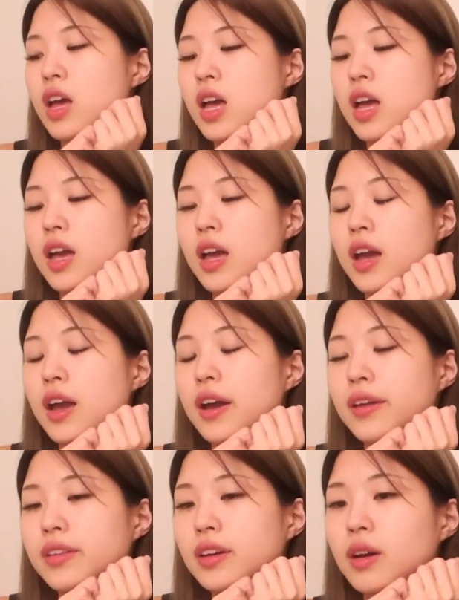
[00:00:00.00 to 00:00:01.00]

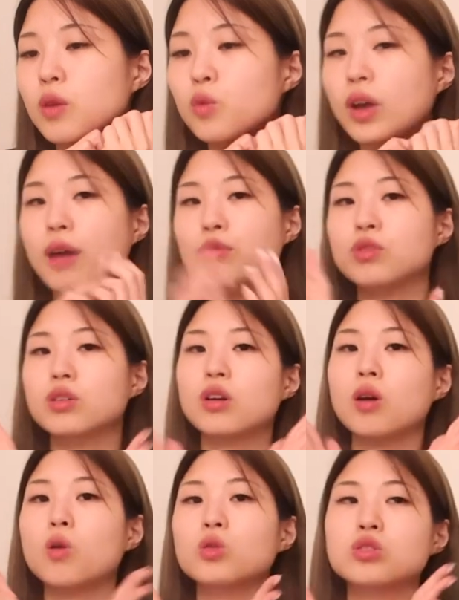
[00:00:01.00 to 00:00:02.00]
And we have to
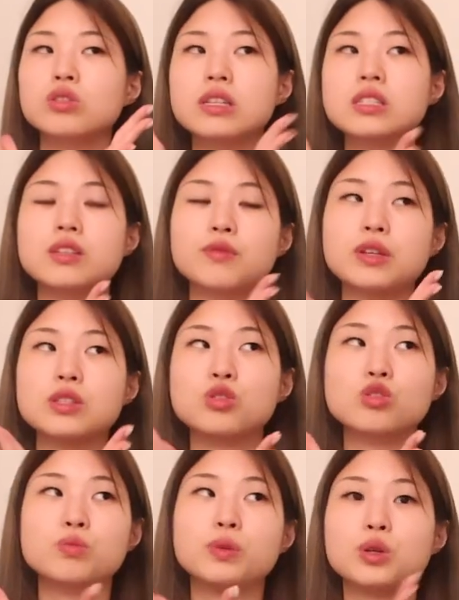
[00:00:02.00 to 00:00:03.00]
go to this event
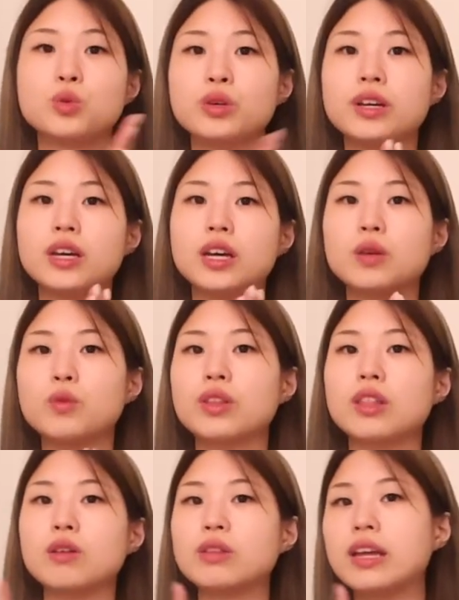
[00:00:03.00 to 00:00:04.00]
super quick
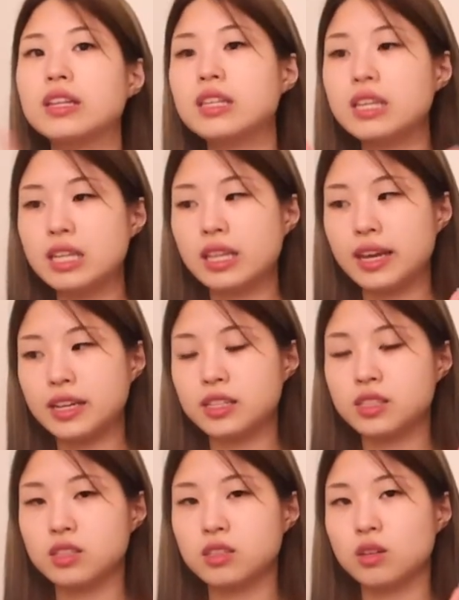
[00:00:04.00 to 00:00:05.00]
without any
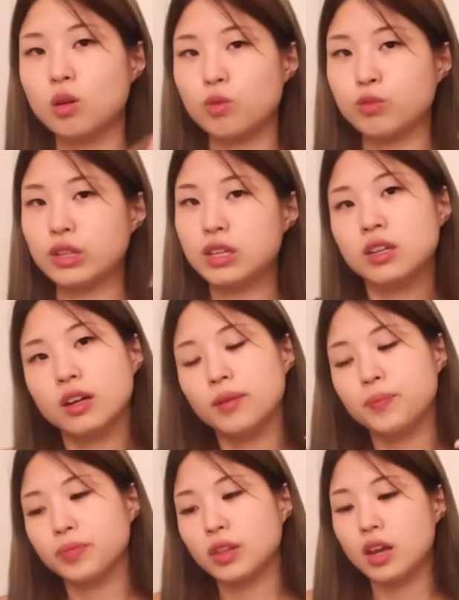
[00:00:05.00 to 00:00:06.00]
delays, hopefully.
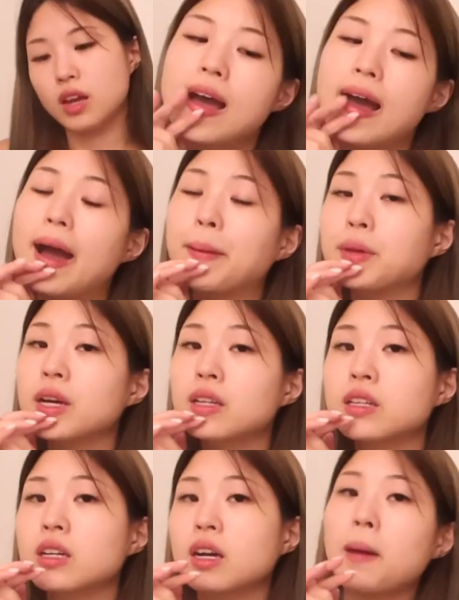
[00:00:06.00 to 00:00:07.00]
I'm
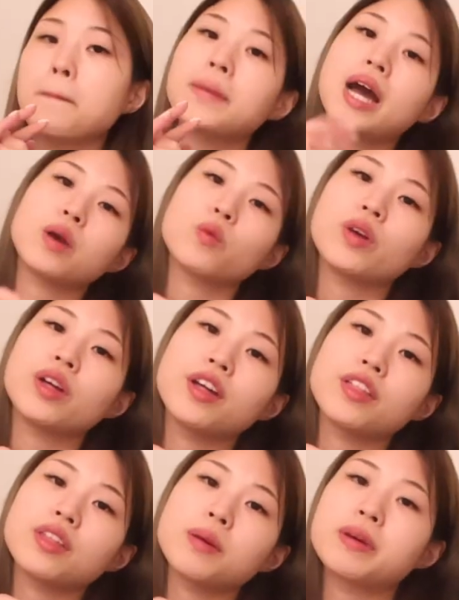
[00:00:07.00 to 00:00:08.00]
gonna come back
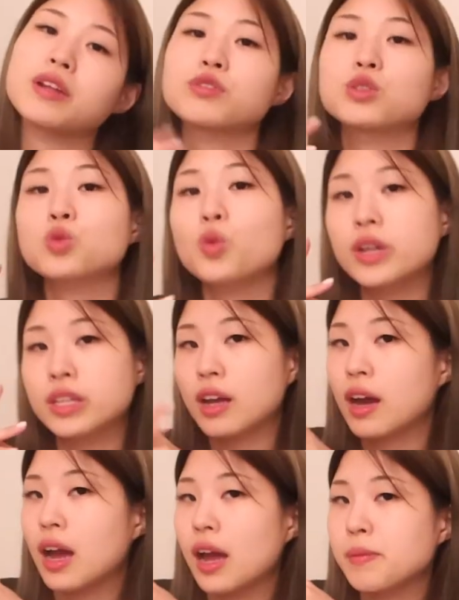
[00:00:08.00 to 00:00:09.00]
with a bit of story
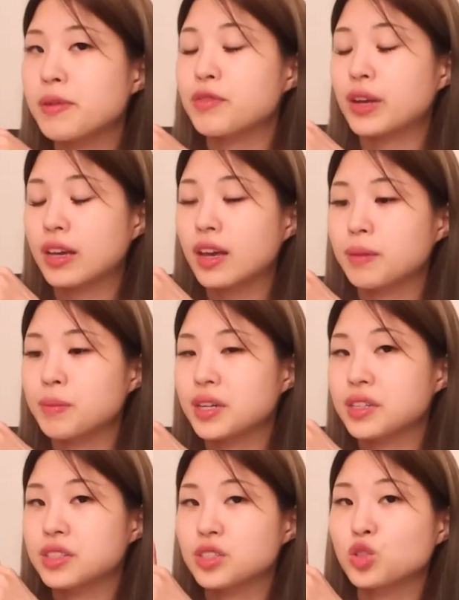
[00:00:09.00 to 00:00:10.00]
time if I can,
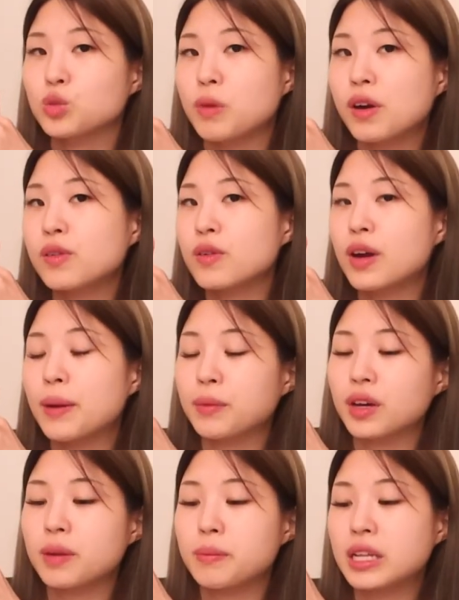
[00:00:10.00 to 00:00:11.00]
because tomorrow I'm
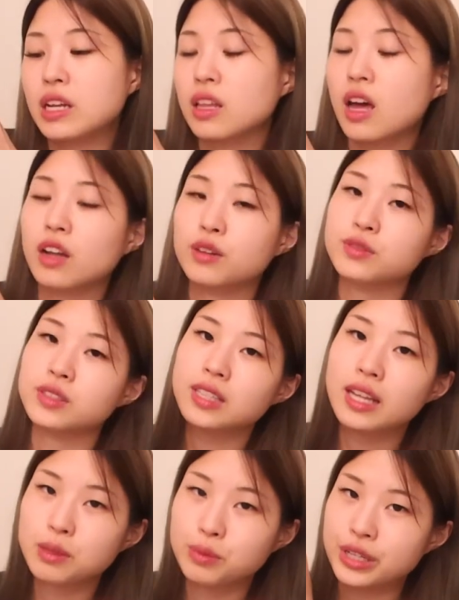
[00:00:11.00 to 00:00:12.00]
gonna meet a lot of
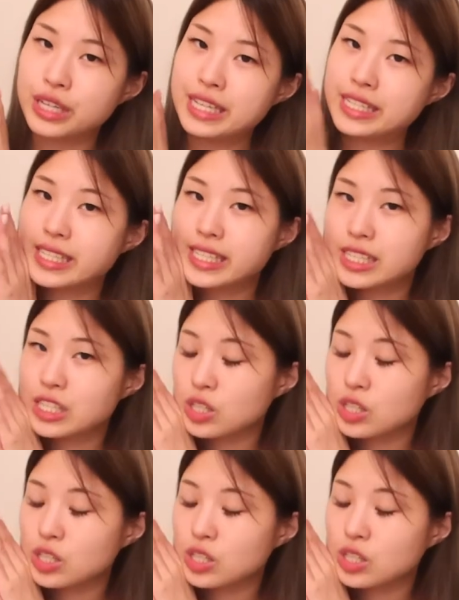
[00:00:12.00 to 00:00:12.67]
celebrities.